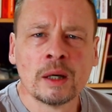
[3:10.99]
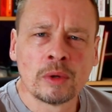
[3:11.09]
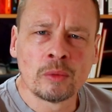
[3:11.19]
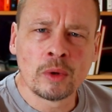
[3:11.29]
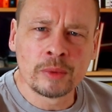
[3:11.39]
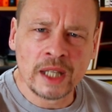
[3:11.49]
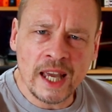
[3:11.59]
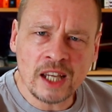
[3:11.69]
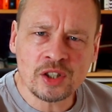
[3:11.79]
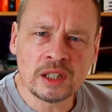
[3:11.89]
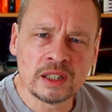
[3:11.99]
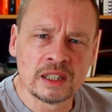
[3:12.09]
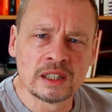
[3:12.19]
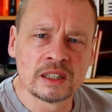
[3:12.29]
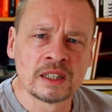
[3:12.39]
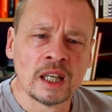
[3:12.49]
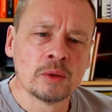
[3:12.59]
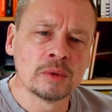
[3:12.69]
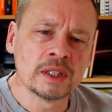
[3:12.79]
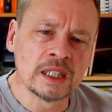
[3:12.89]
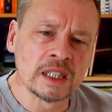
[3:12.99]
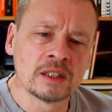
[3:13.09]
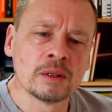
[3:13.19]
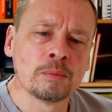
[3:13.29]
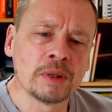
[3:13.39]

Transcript: But what we actually need is, we need